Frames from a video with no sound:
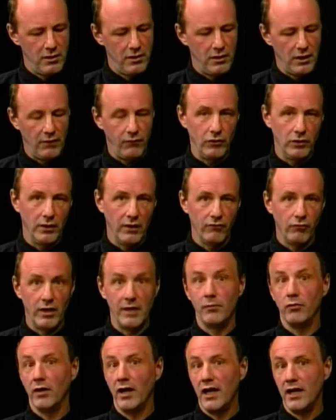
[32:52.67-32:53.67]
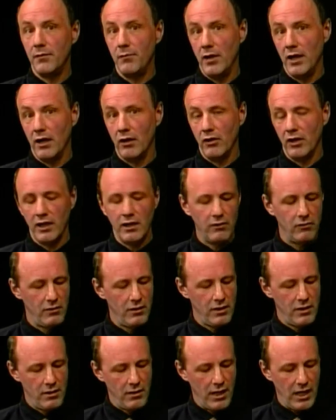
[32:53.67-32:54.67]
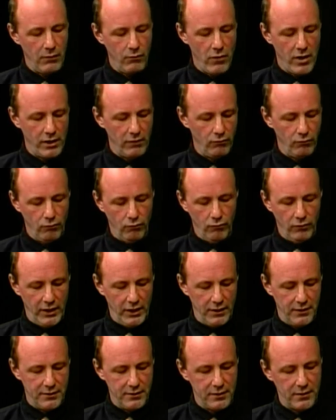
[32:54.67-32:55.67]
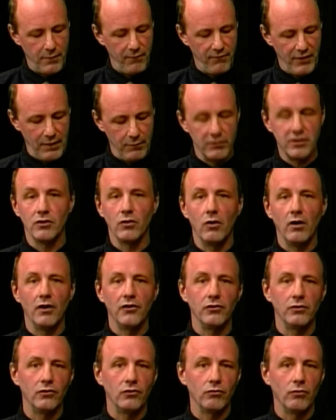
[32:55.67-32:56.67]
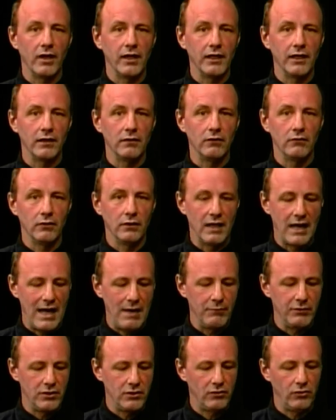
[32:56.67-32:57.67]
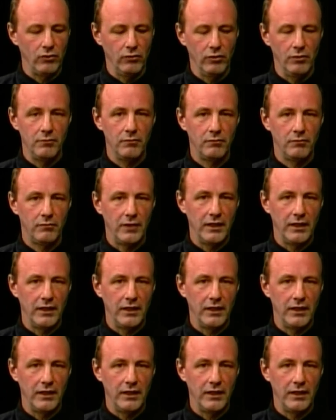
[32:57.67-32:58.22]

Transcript: if you love Ray Bradbury and want to read some famous authors writing little homage to him,